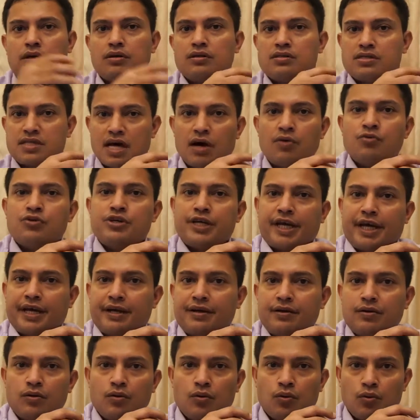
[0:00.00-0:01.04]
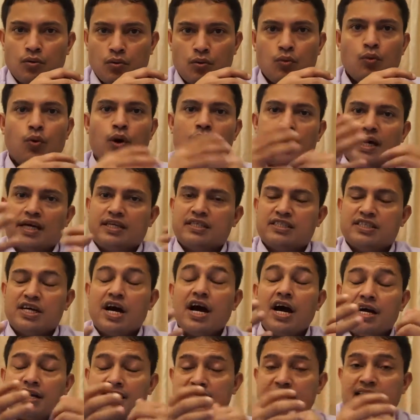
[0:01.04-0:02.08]
sound take, what
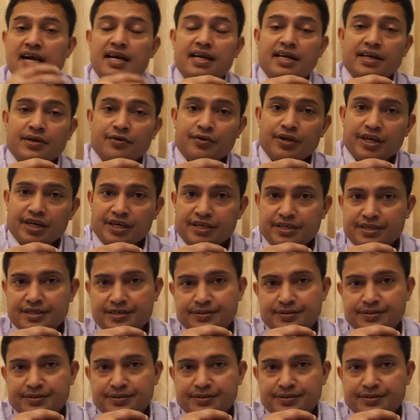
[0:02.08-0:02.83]
exactly you need.